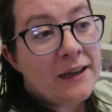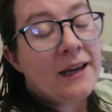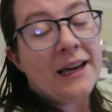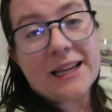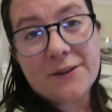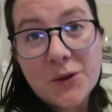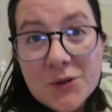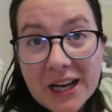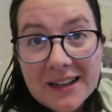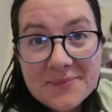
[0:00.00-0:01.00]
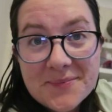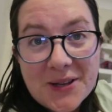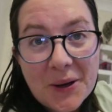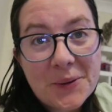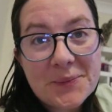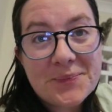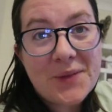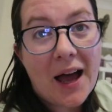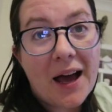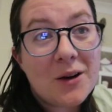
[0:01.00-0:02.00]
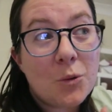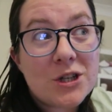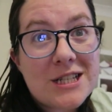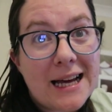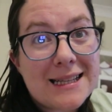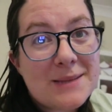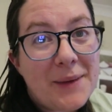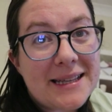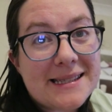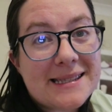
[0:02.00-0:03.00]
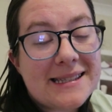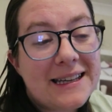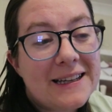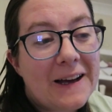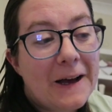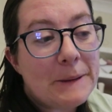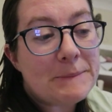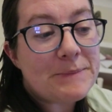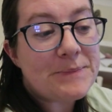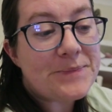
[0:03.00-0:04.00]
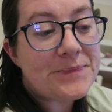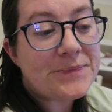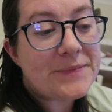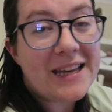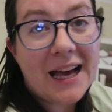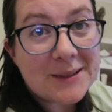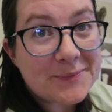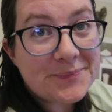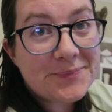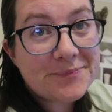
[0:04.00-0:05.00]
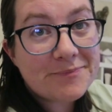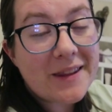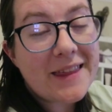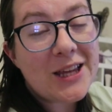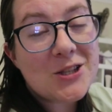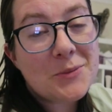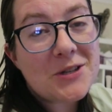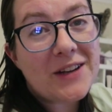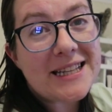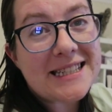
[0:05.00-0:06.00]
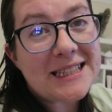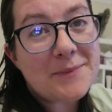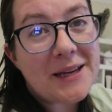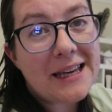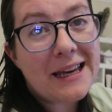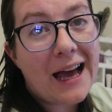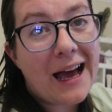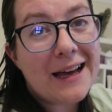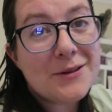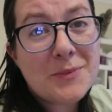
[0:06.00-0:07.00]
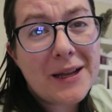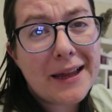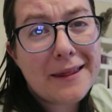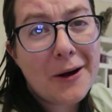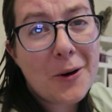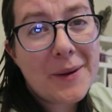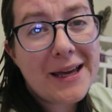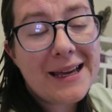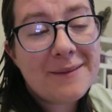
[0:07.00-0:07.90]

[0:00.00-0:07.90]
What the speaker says: in the future, so watch that space. Yeah, thank you so much for listening to me. It was a bit like therapy